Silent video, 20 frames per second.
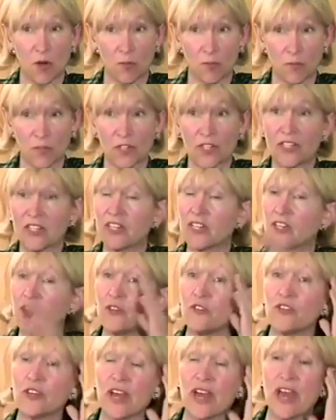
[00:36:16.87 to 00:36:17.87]
continue
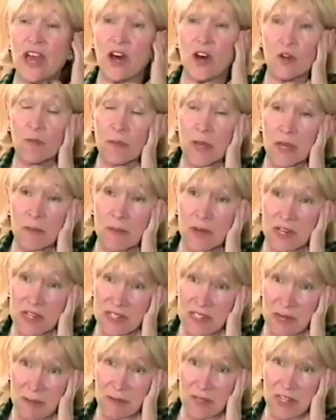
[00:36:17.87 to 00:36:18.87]
to hound me
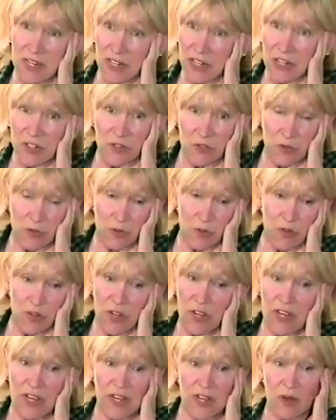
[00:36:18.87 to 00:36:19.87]
because I'm telling truth,
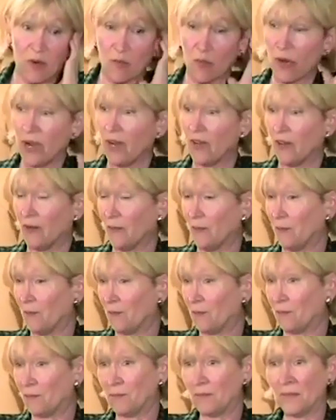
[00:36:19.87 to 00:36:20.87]
well,
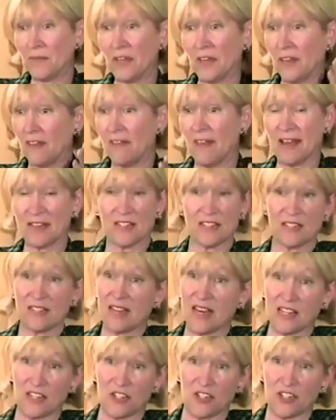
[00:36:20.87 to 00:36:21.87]
that's
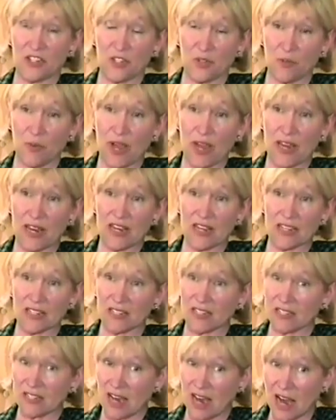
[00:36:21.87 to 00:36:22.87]
just the way it is,
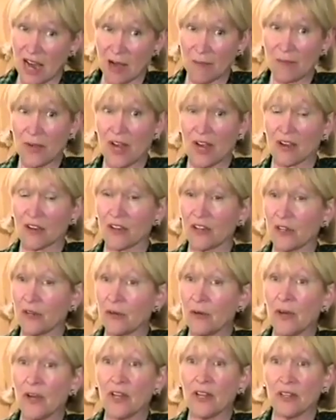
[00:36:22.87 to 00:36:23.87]
because I'm not going to
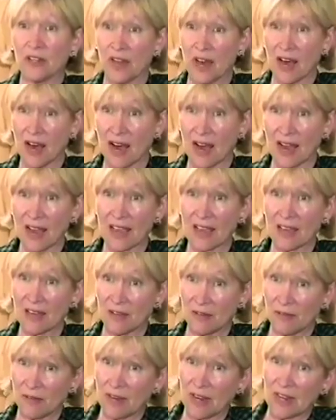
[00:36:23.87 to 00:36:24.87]
lie
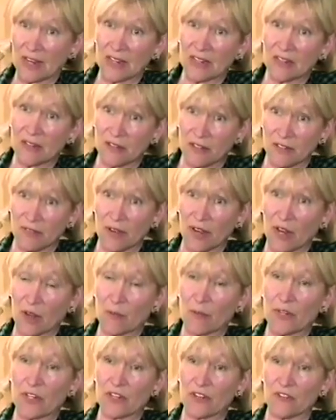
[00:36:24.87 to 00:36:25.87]
and develop
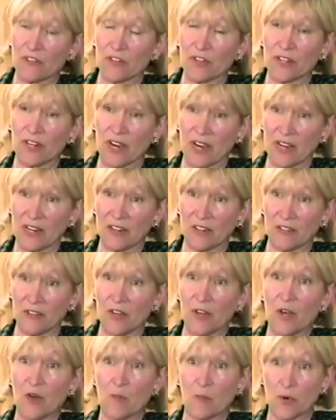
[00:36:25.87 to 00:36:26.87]
a different kind of
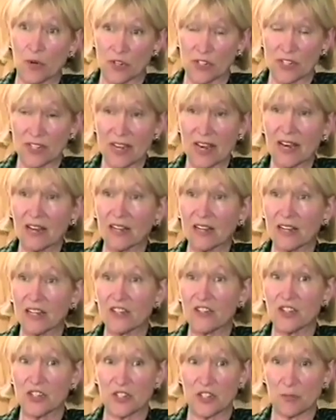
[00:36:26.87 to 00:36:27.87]
personality
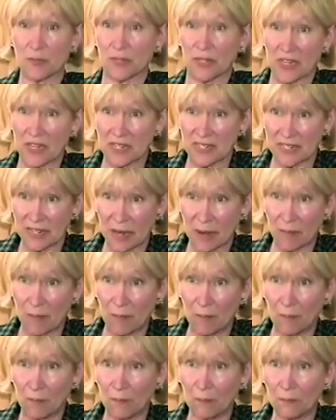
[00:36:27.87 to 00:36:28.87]
just to please them.
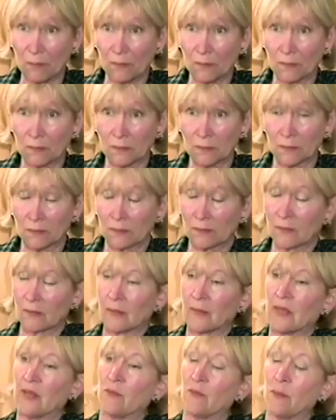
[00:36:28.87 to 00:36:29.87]
Mm-hmm.
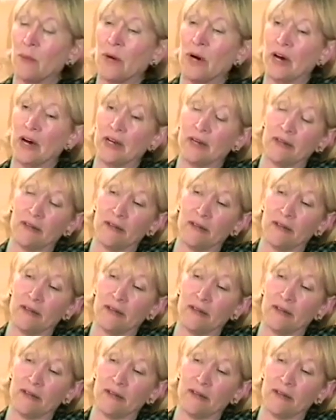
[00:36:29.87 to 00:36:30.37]
But